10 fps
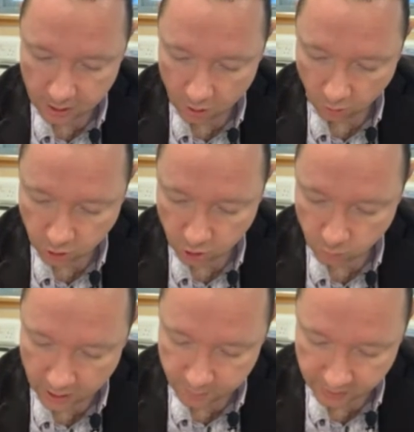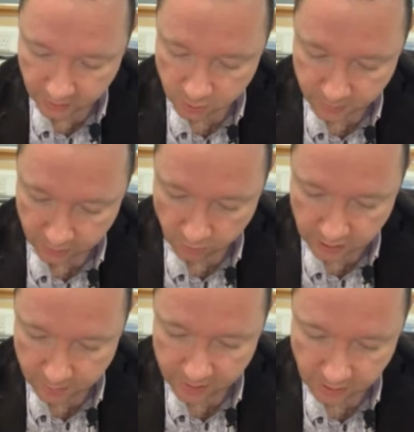I always use y b =
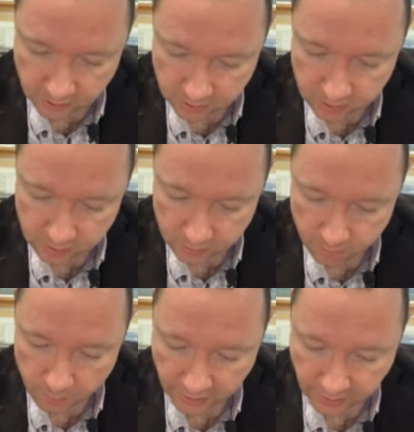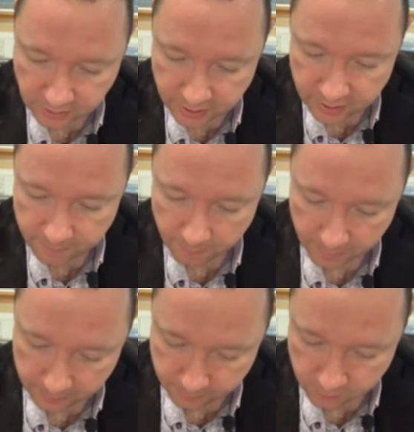mx a.
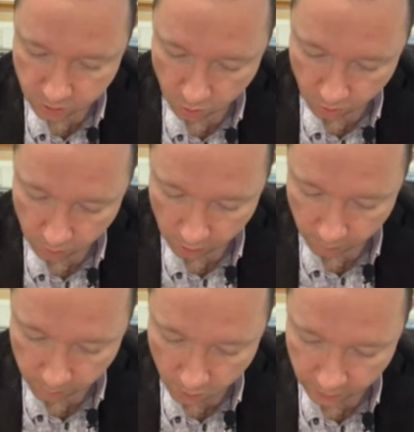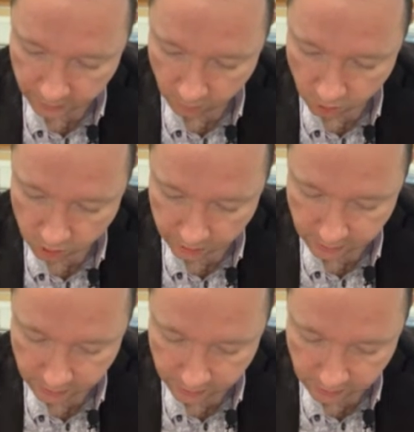So our point, I'll just
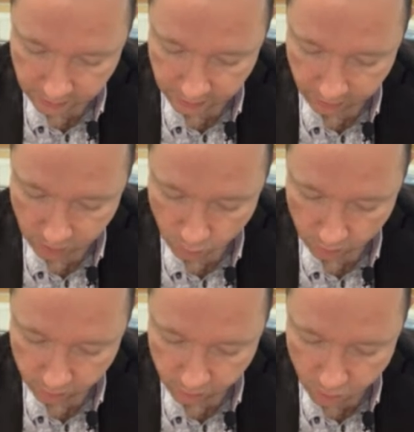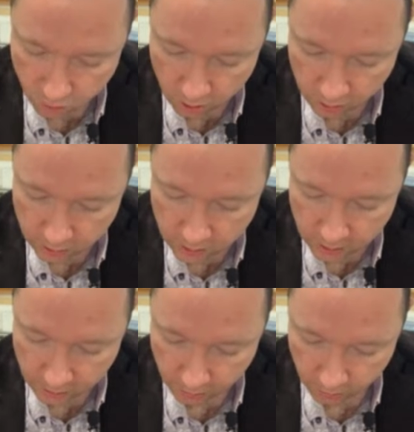write it nice and neatly, is 1, 4,
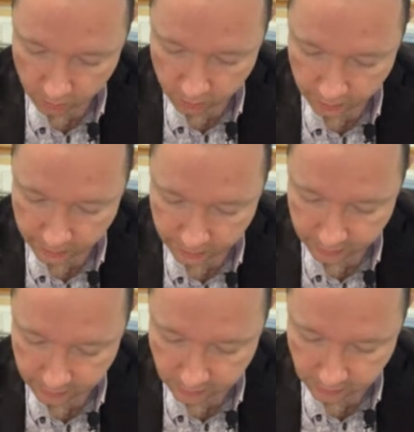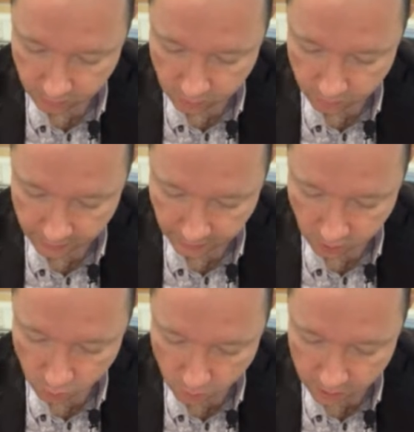and our gradient is equal to
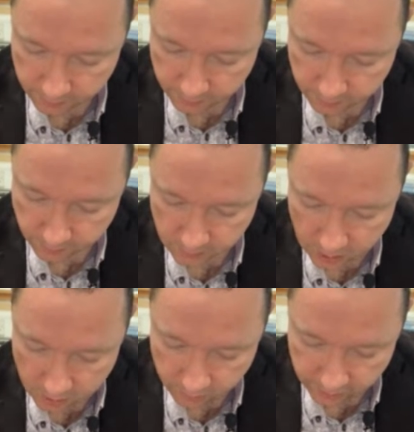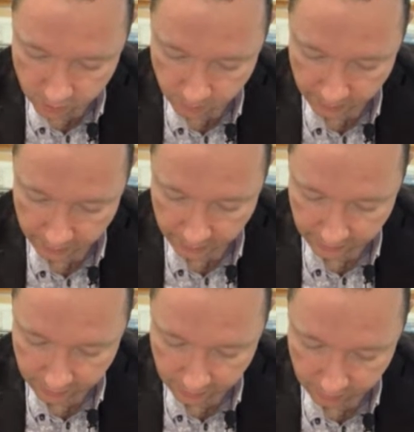-1. There's my
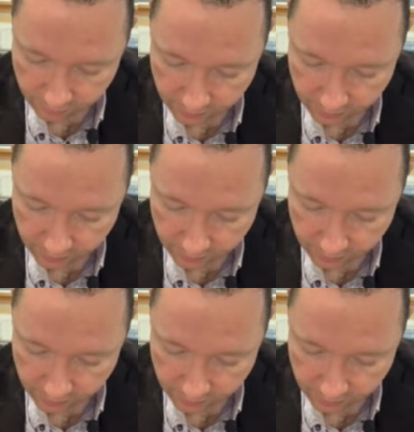a and